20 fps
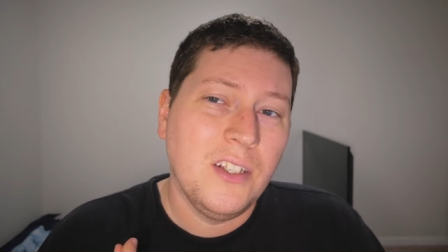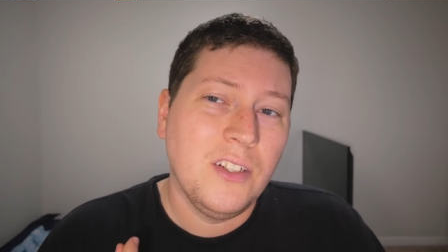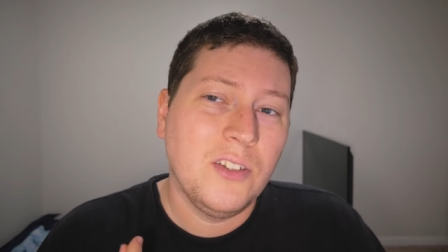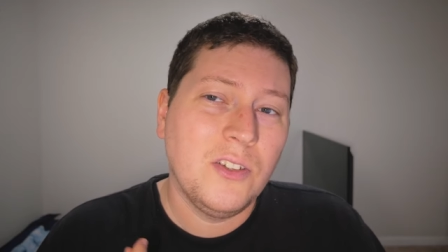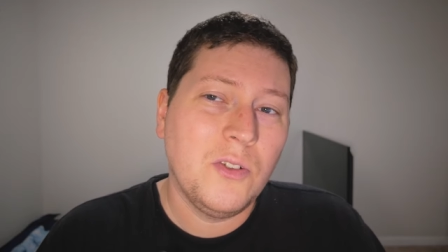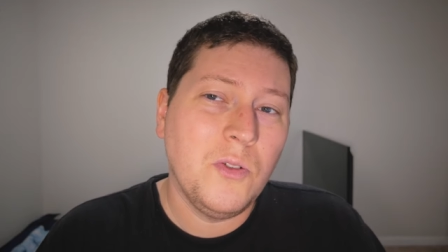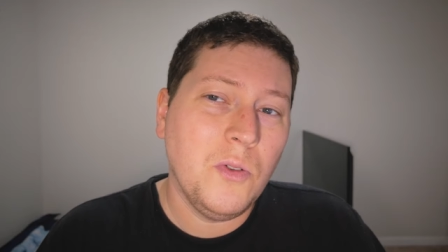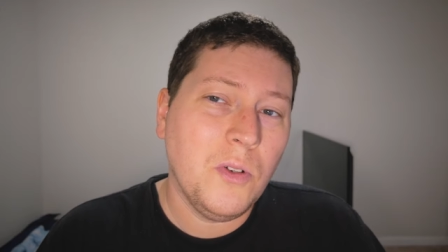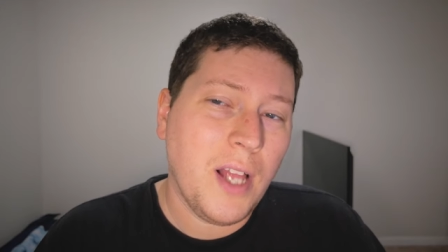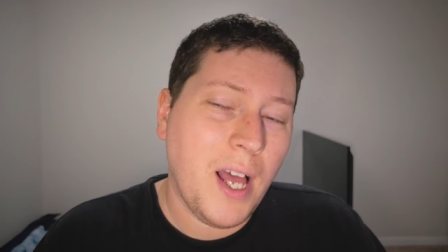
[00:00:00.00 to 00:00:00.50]

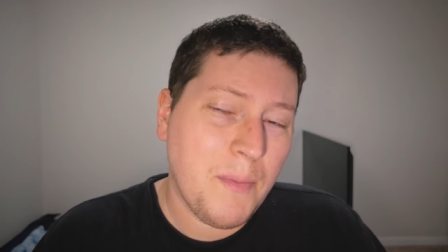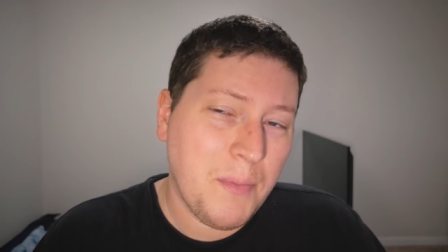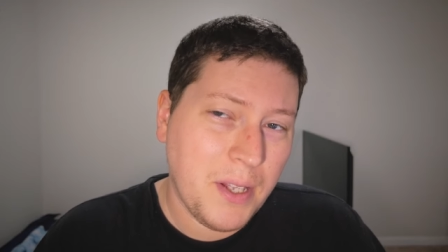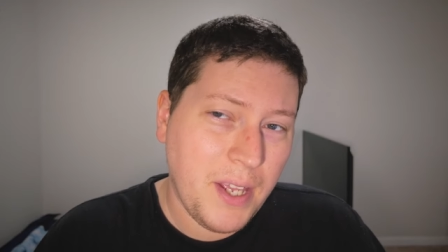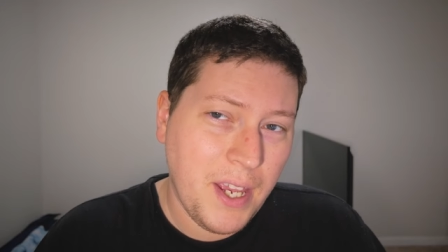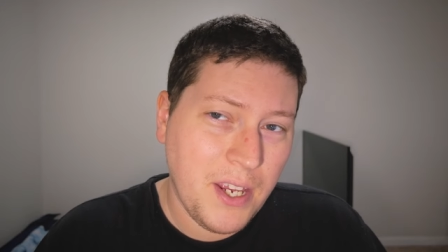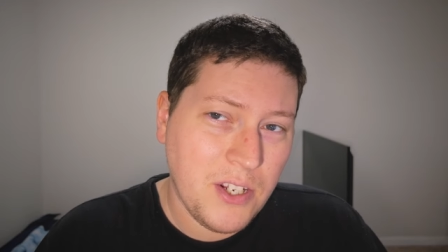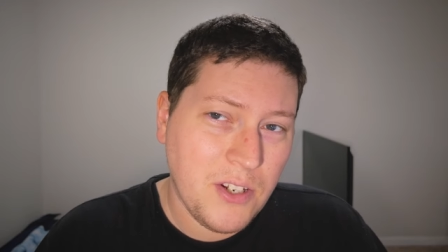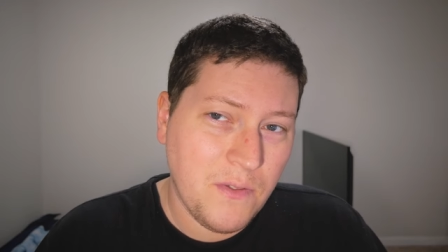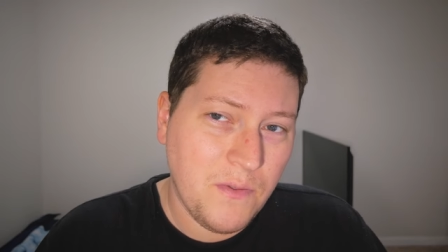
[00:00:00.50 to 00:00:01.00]
school
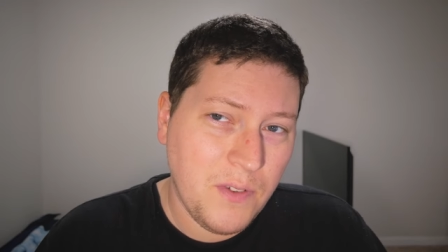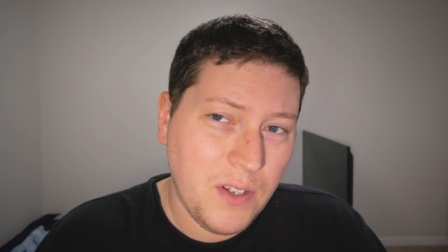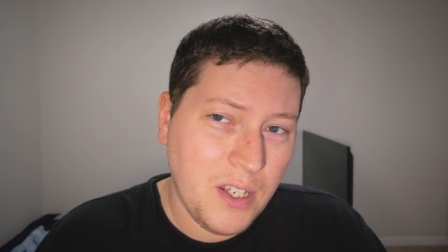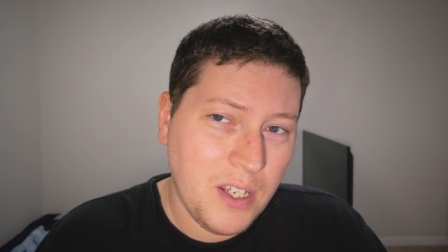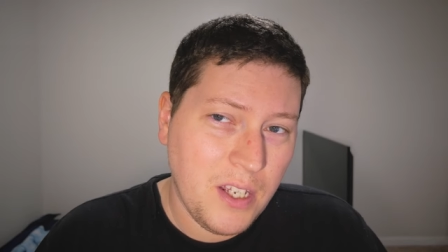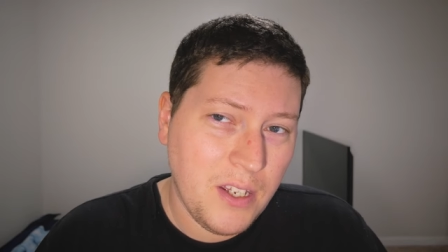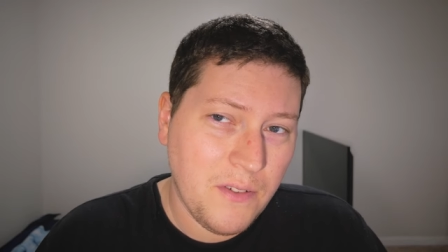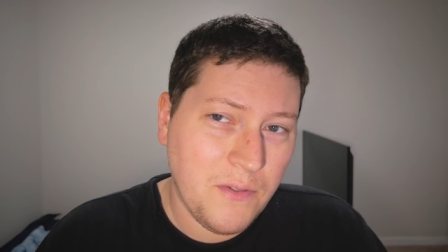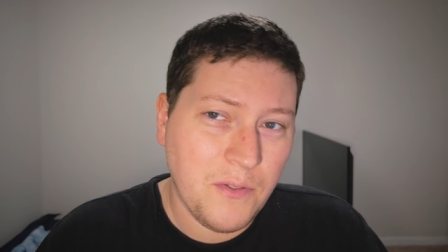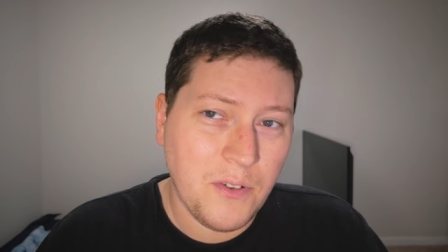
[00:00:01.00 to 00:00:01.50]
application
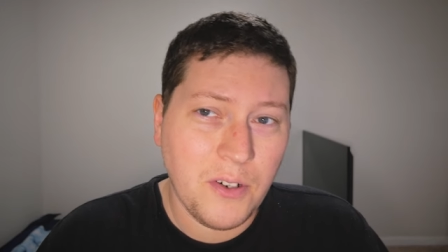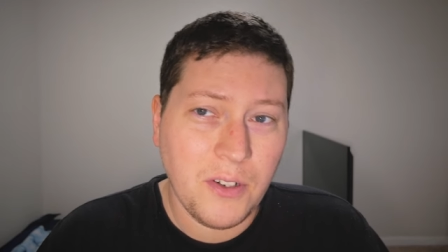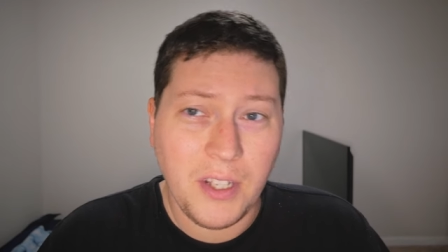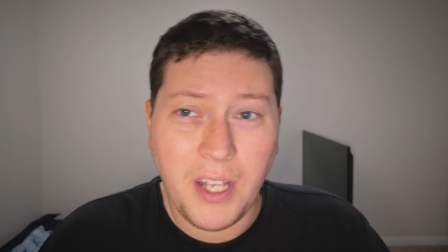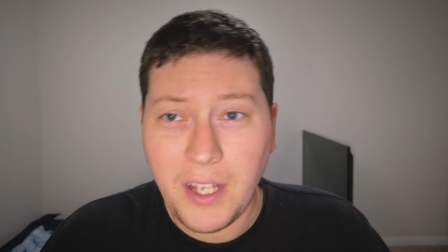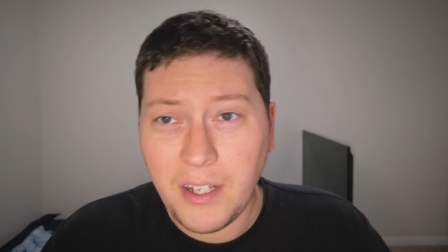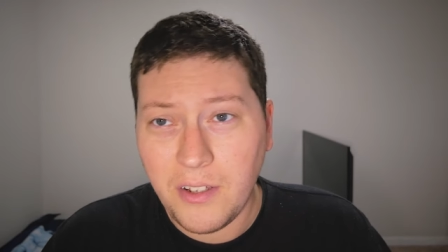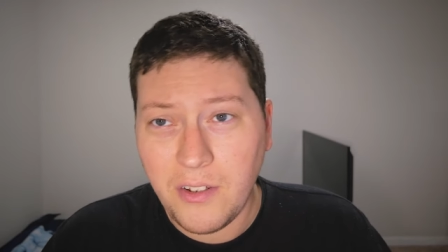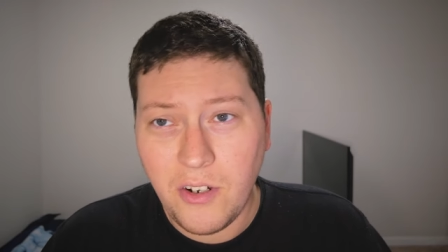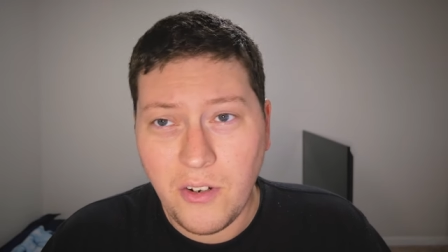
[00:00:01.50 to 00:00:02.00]
fee for
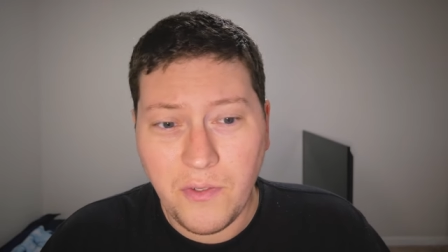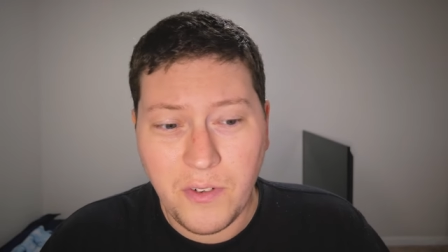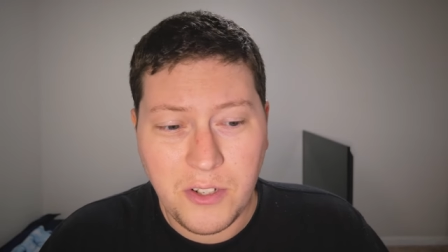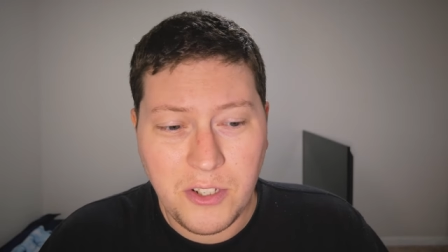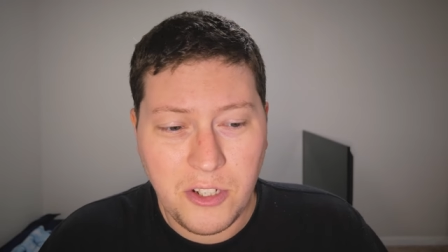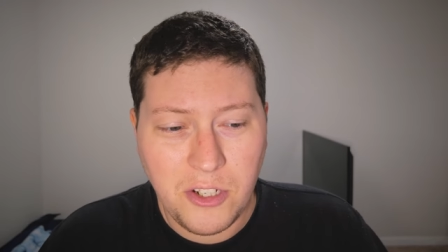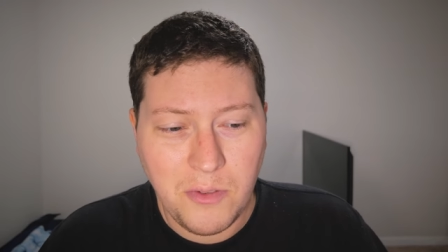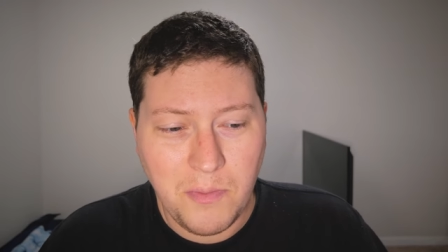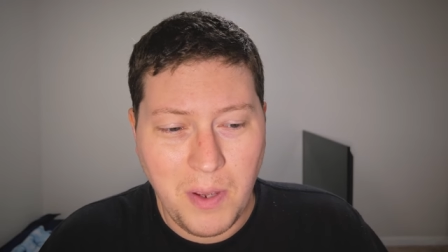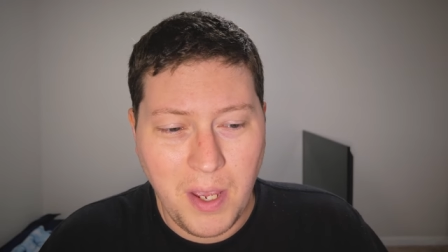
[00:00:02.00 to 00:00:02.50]
Lakeland
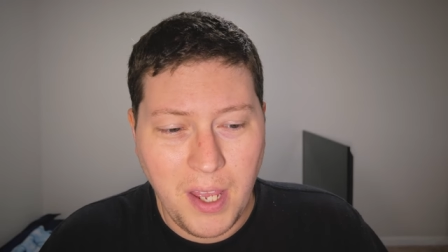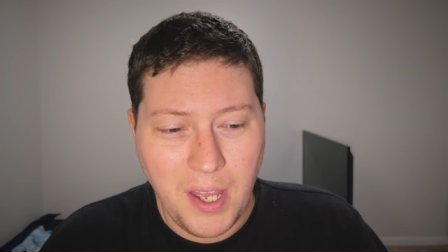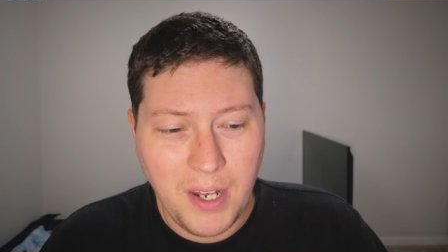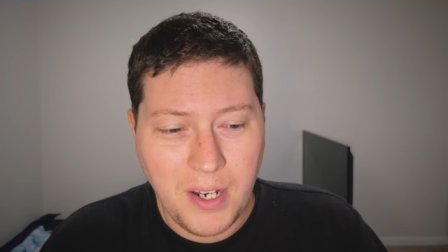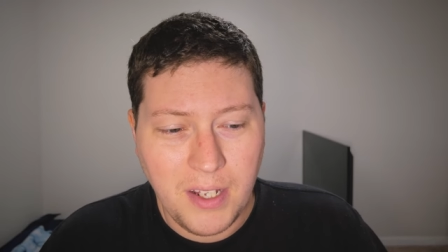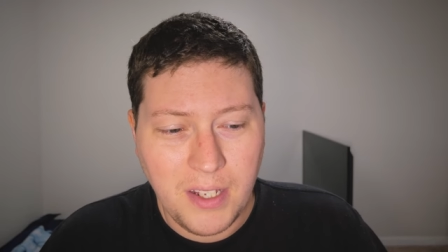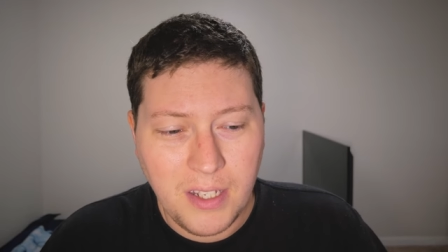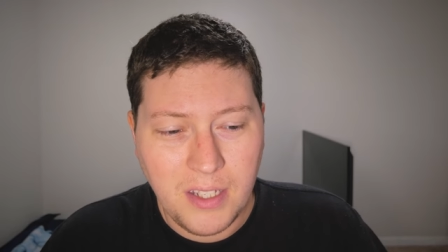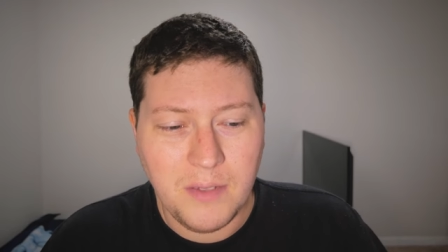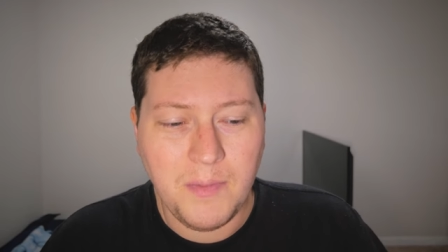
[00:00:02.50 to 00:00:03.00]
University,
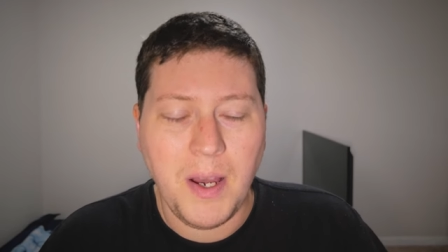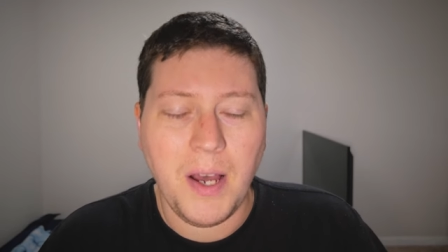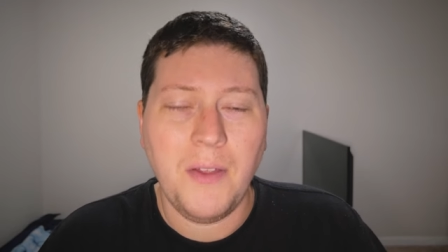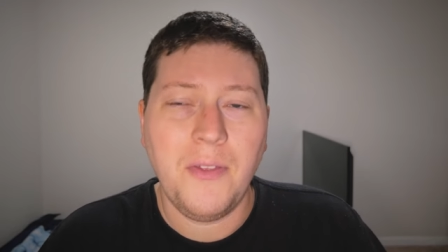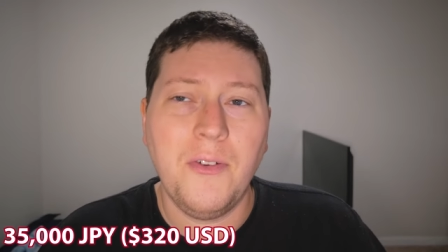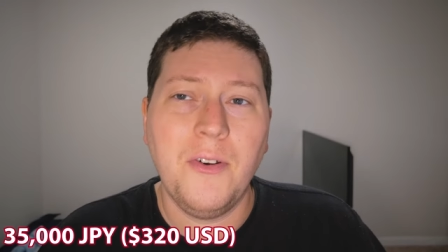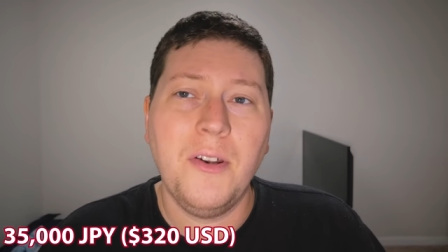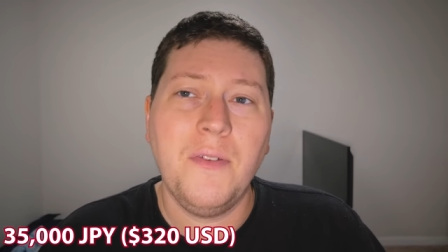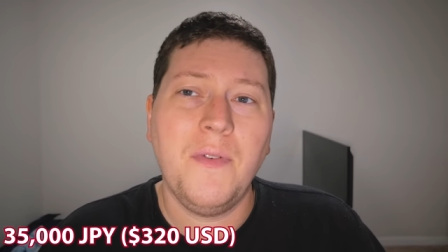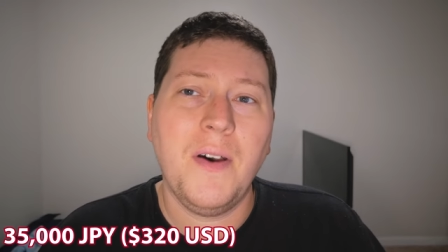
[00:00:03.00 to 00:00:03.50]
Japan is
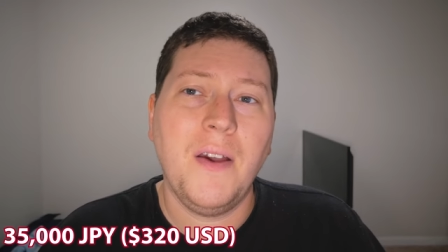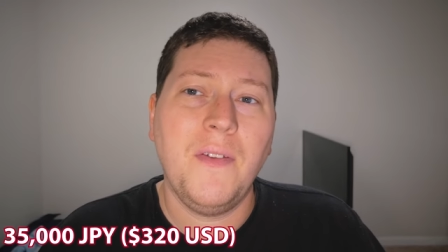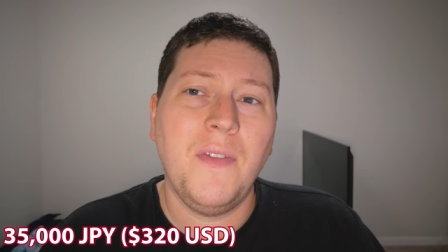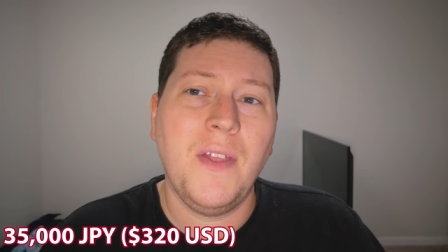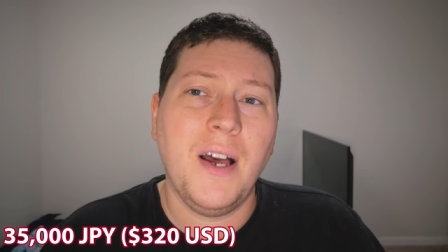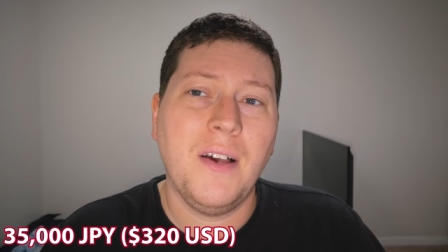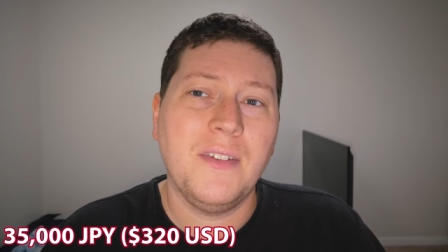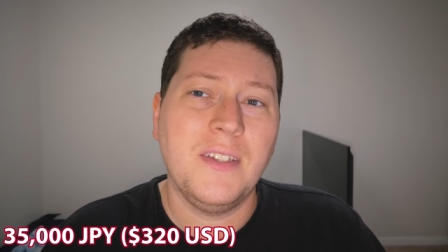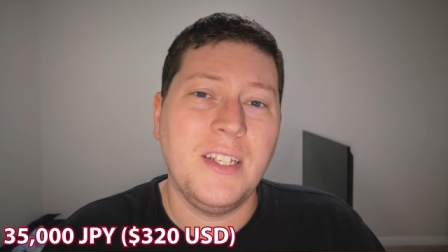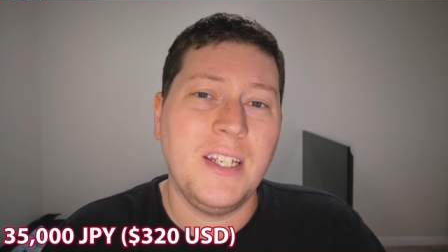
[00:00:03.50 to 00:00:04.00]
about thirty-five
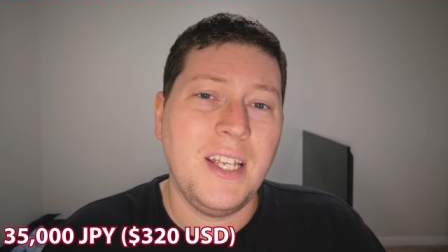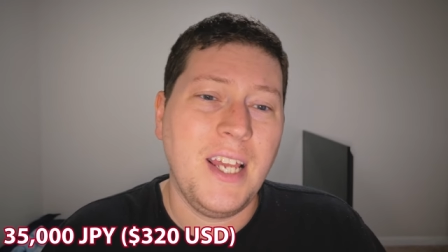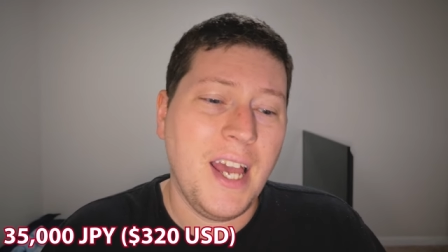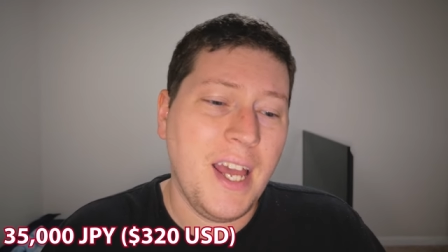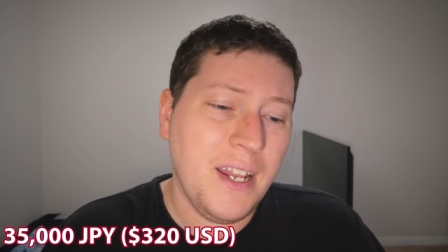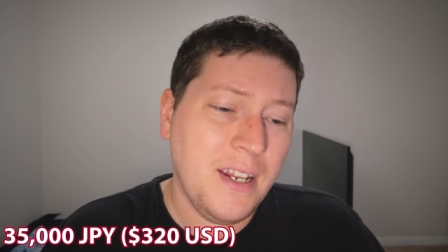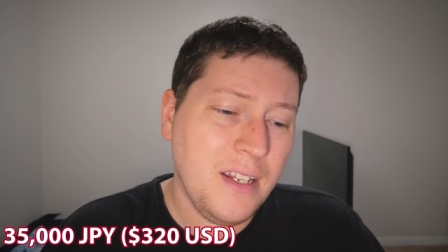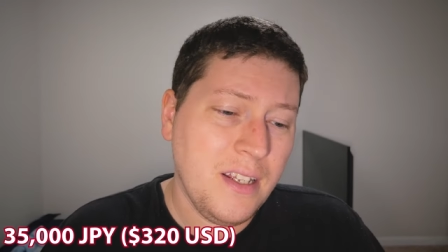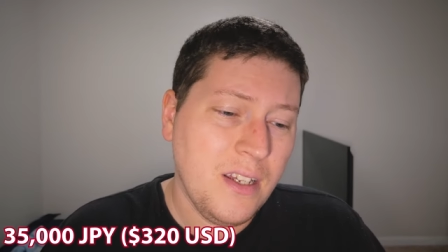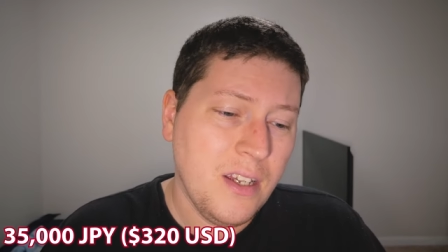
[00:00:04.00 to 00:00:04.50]
thousand
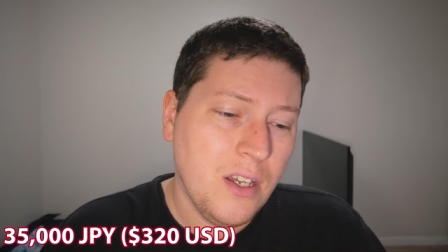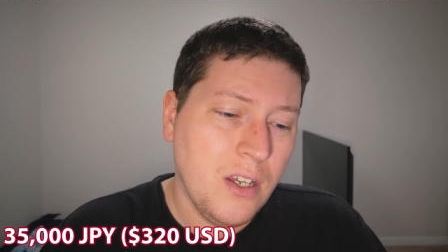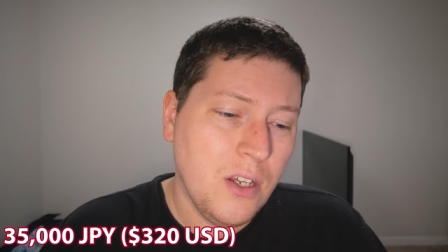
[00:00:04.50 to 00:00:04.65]
yen,